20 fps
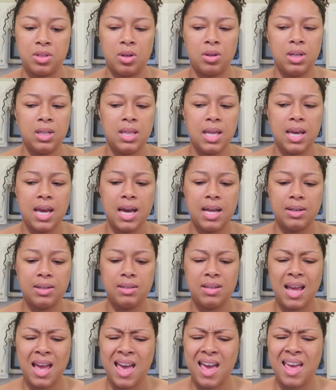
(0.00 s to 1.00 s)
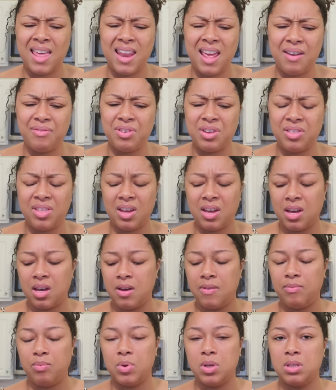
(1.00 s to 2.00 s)
The only thing I had everything
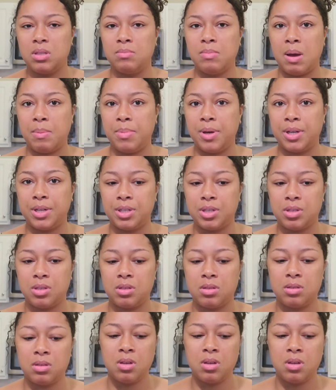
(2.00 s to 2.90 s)
of was my butters.